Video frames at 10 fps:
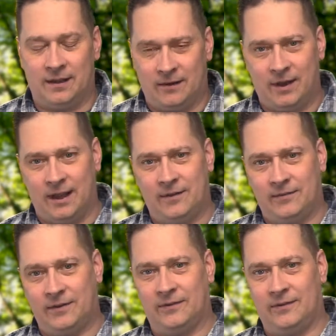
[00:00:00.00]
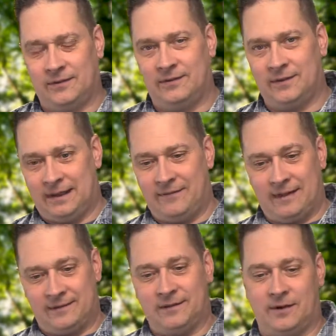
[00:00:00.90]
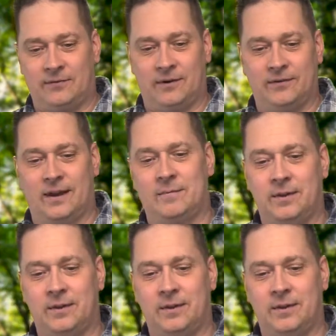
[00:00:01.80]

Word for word: okay, let's just leave that sit there for a second,